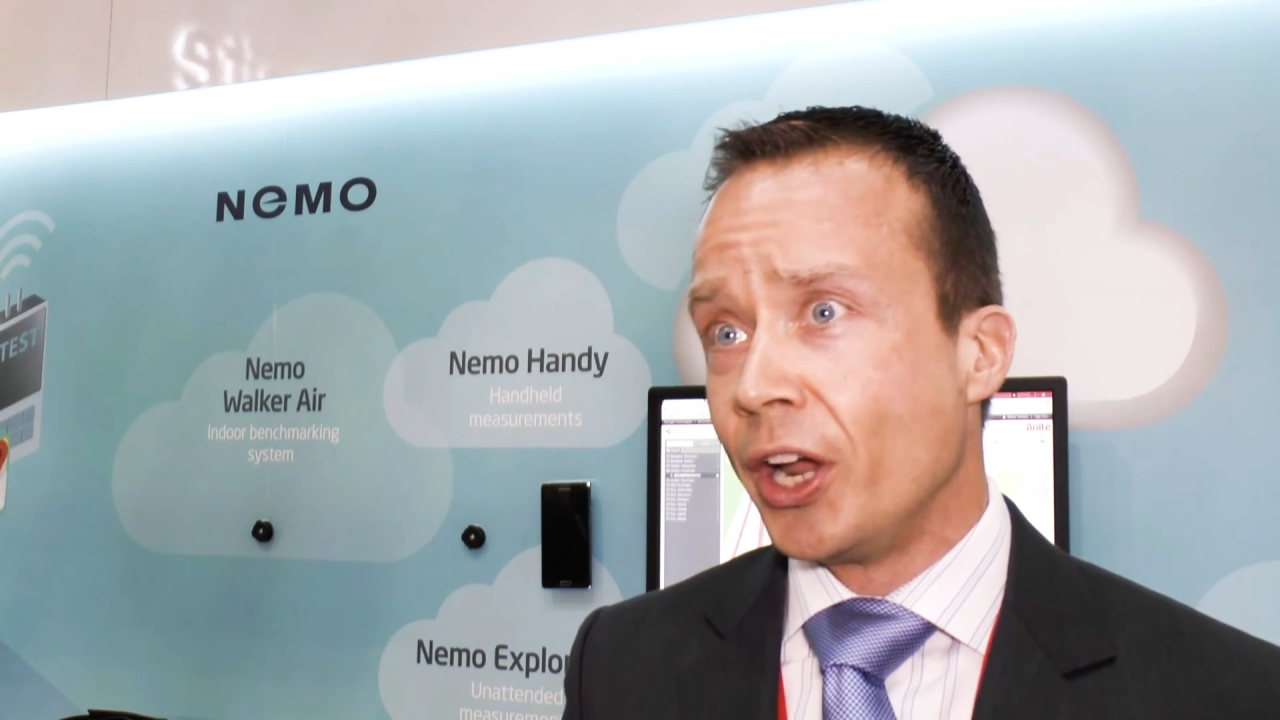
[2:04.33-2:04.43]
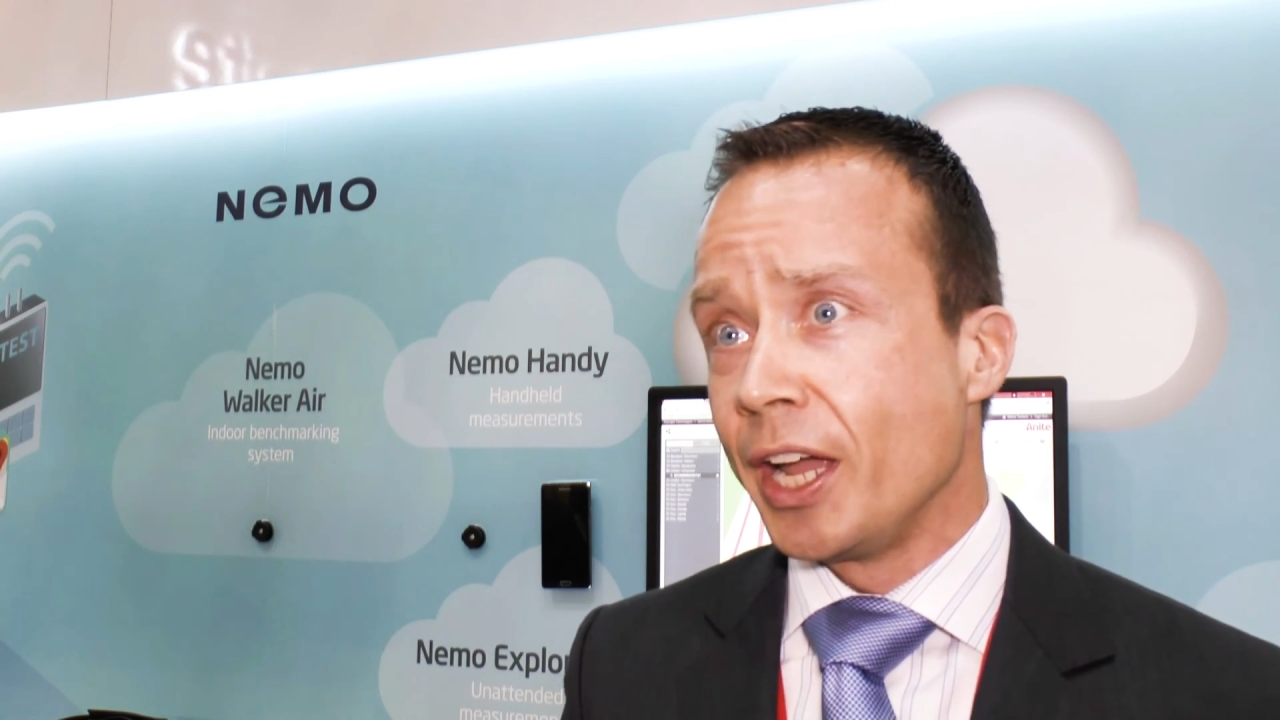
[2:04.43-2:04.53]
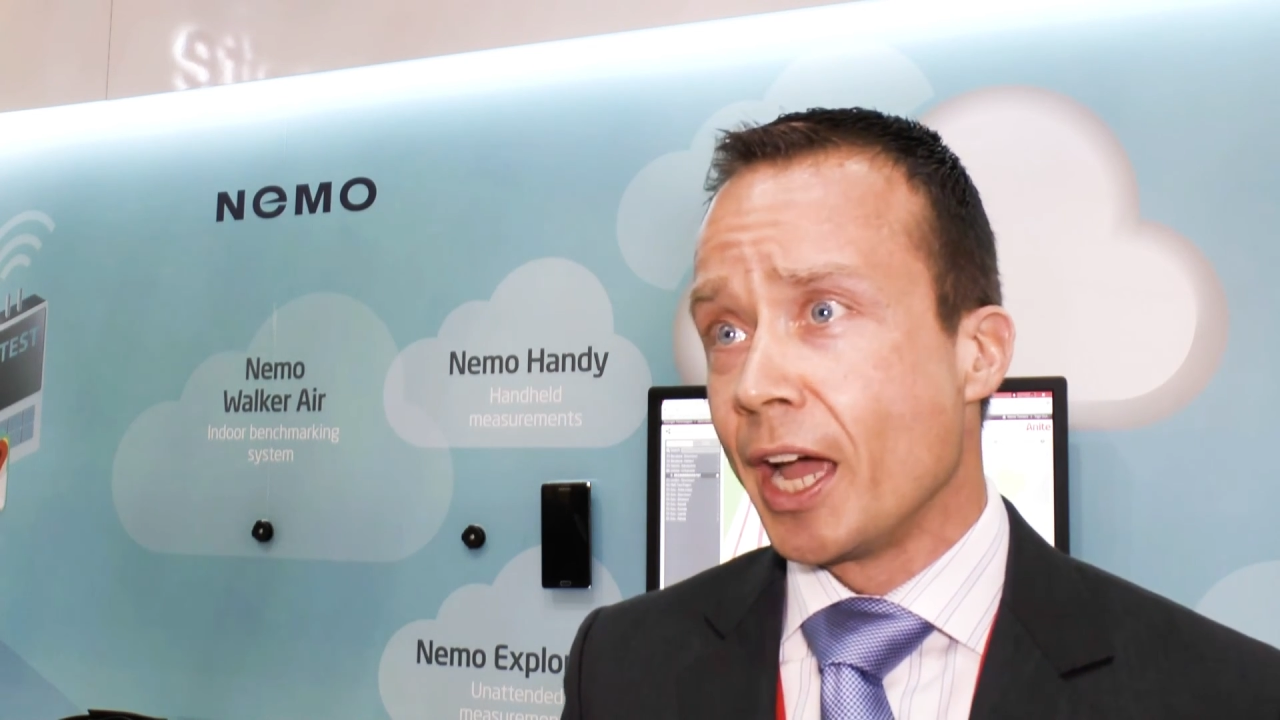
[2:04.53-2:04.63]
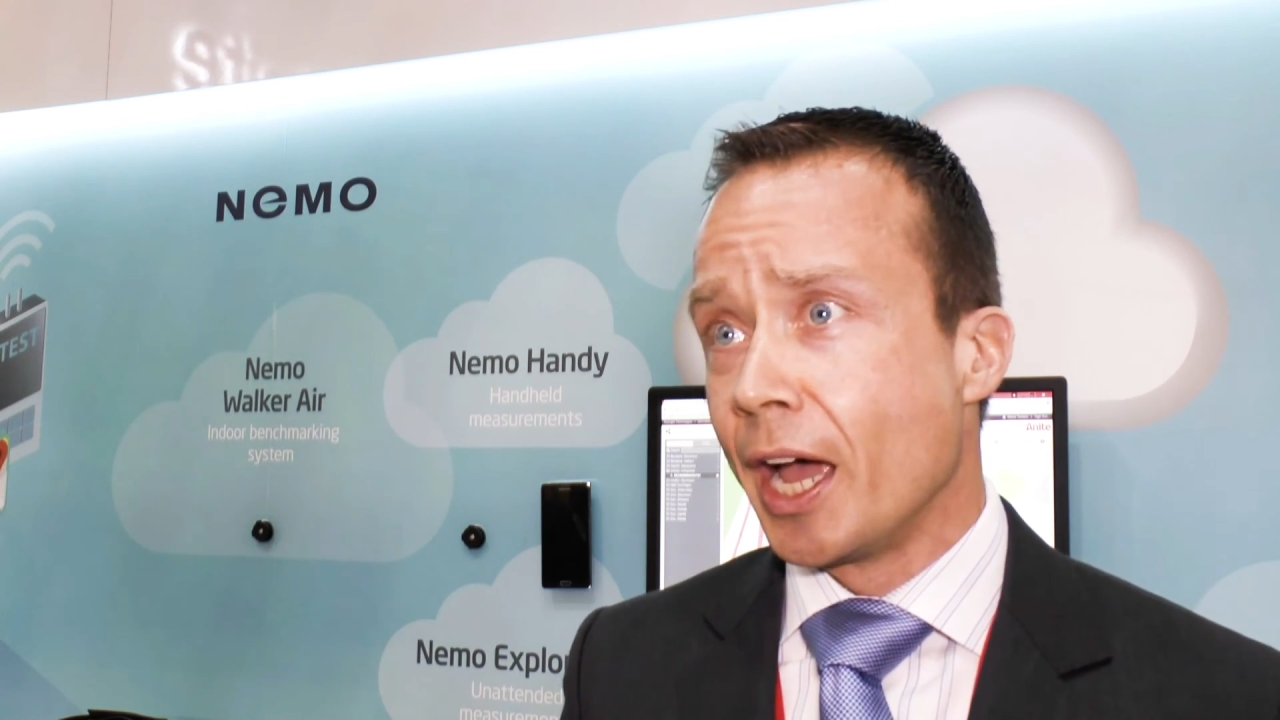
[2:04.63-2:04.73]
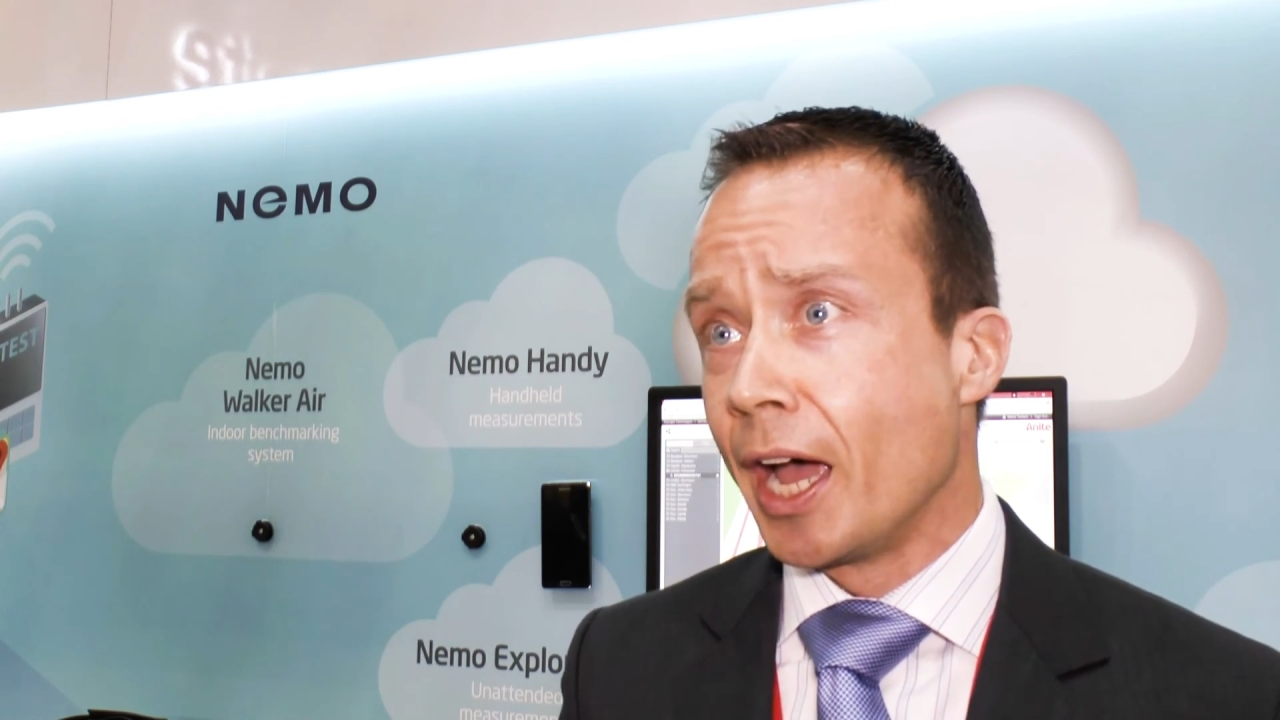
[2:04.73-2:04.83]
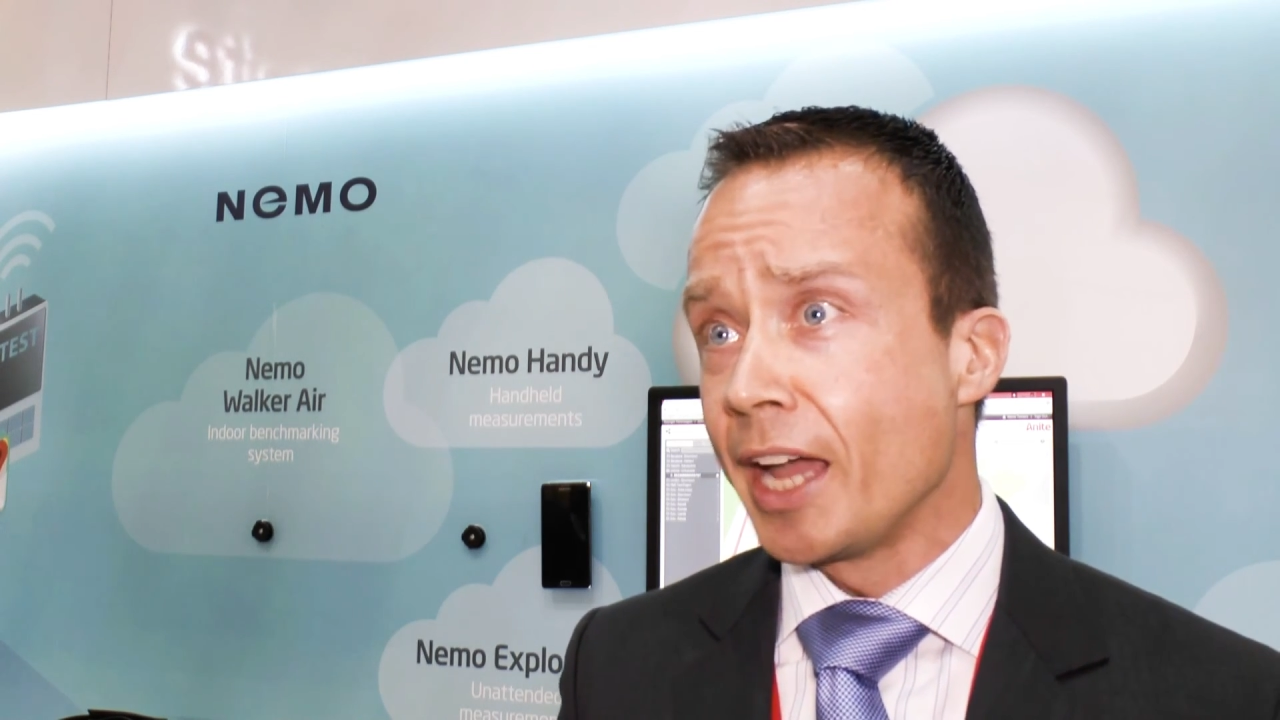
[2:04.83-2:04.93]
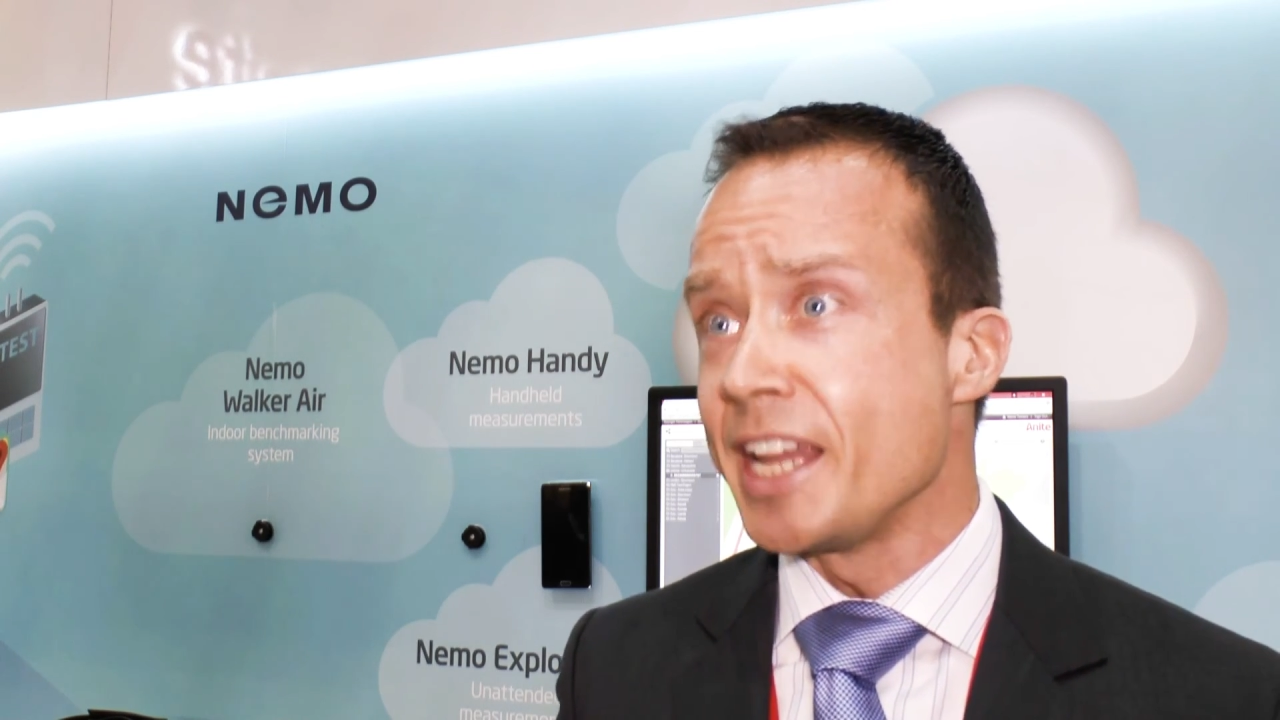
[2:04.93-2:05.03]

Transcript: uh,